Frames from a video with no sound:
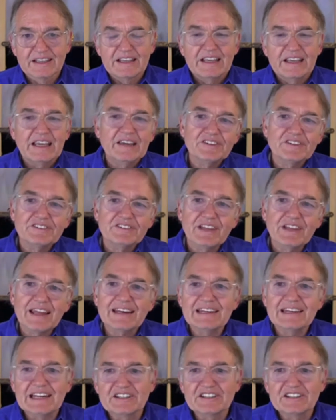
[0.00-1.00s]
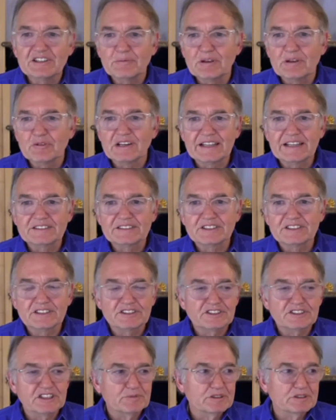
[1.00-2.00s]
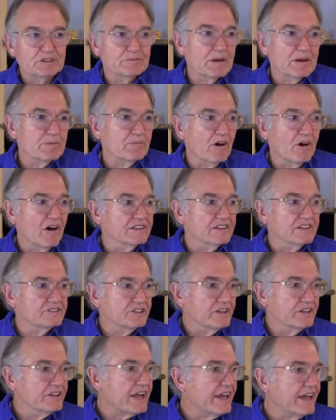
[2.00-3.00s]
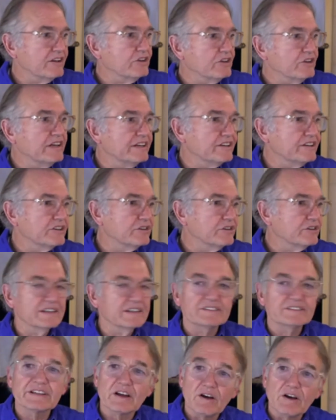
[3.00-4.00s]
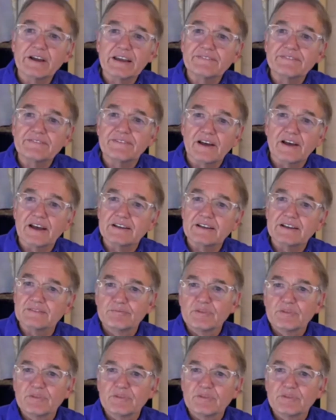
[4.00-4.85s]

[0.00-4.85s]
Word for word: If it's not an intimate relationship, it's my boss, hey, you need to do this. I go, okay, fine.